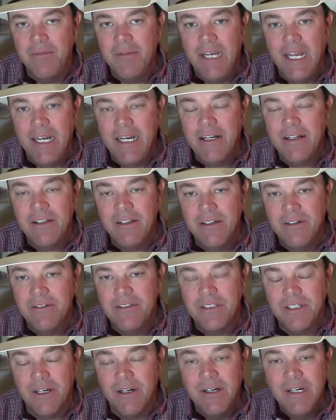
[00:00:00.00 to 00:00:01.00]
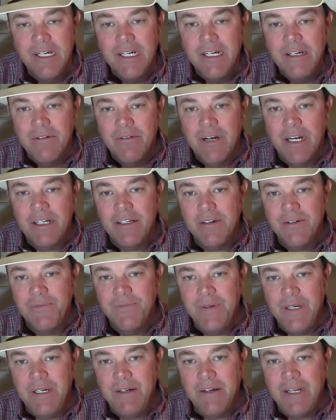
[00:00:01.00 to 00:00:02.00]
and that includes their regular
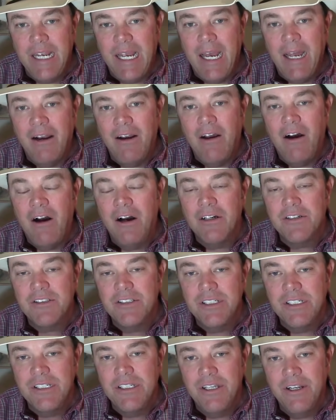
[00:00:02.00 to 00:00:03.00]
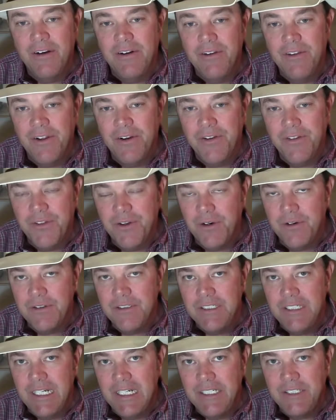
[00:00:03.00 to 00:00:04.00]
feeder cattle auction, their
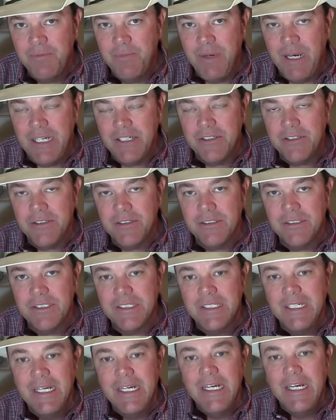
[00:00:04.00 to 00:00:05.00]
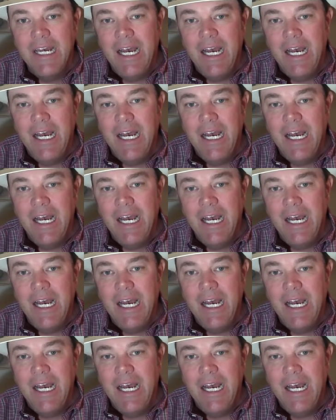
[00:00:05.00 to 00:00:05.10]
Thursday specials,